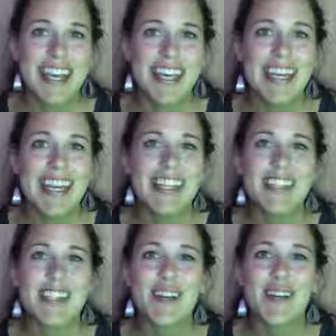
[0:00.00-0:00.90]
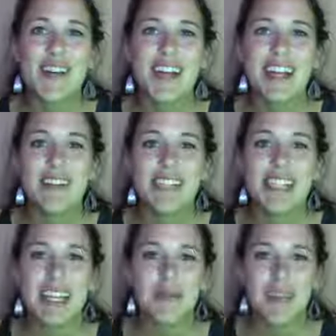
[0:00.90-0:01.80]
and so we're kind of
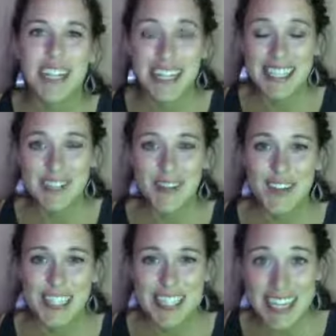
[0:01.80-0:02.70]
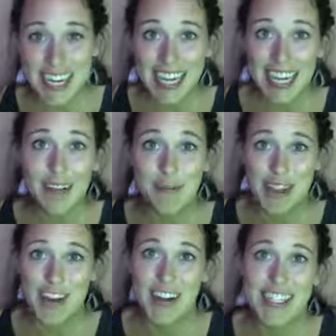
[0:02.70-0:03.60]
celebrating this first decade of
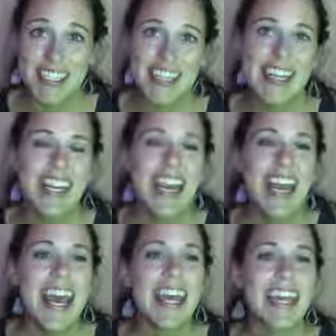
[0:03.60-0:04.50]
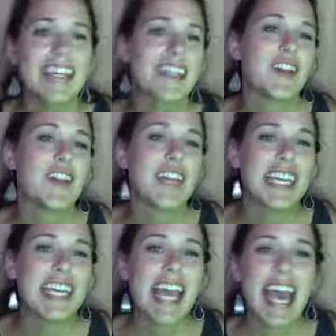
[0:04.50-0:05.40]
parenting and
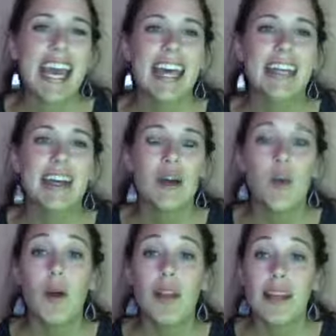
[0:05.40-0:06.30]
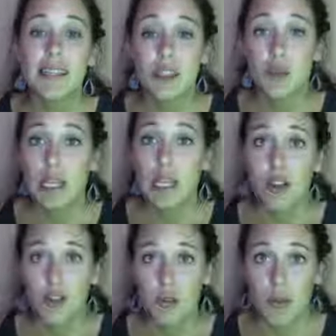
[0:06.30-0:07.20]
looking at what lessons we can
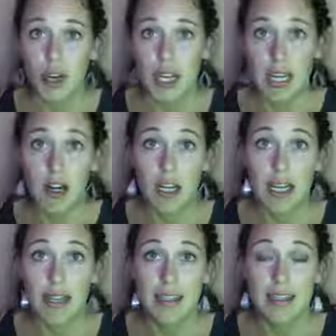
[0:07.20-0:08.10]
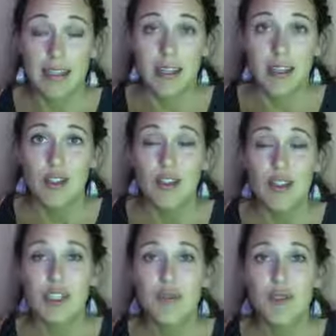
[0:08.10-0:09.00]
learn from our kids. So
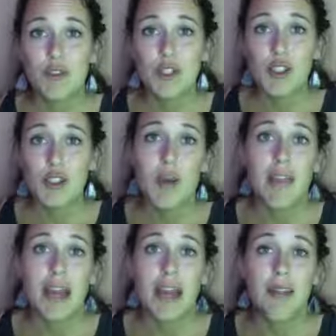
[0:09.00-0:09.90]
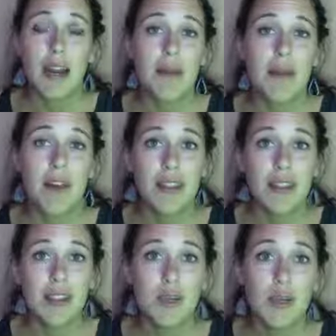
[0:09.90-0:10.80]
this first one that I write about
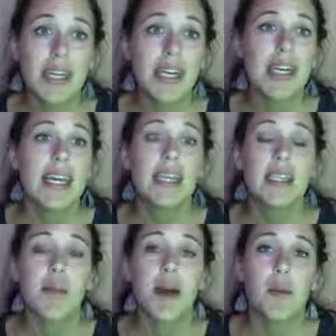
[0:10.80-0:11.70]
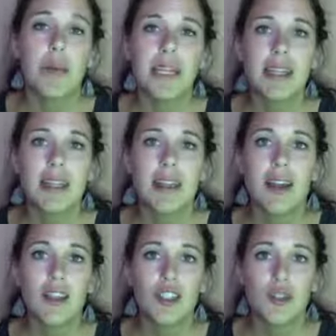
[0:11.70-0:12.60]
this week is about meeting our
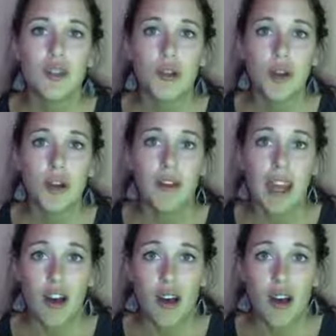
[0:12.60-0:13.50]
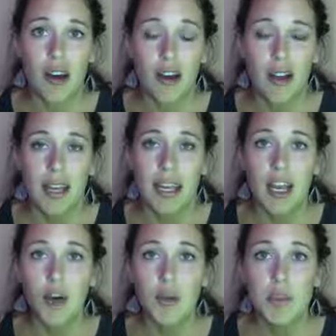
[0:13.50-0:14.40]
children where they are and
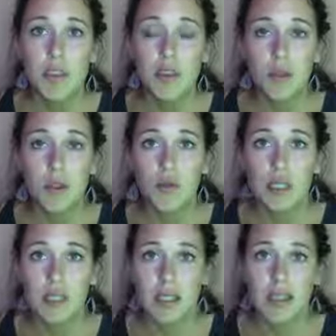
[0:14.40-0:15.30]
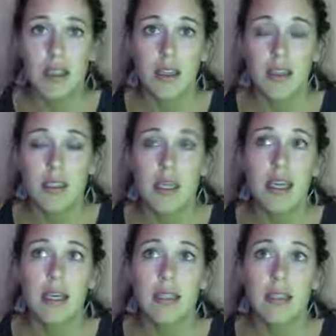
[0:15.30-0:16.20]
helping to build resilience
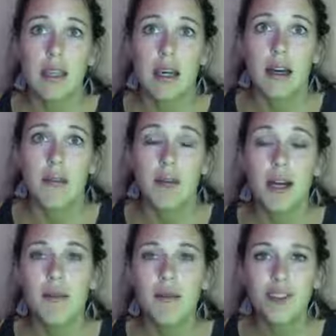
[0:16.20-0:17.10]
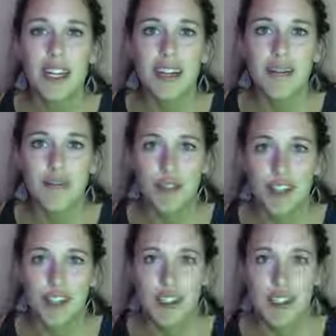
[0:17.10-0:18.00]
and comforting
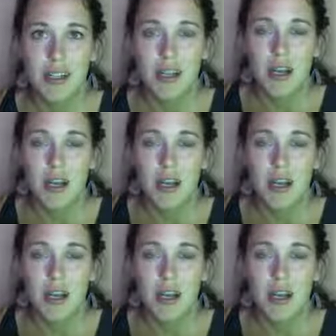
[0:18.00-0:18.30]
first.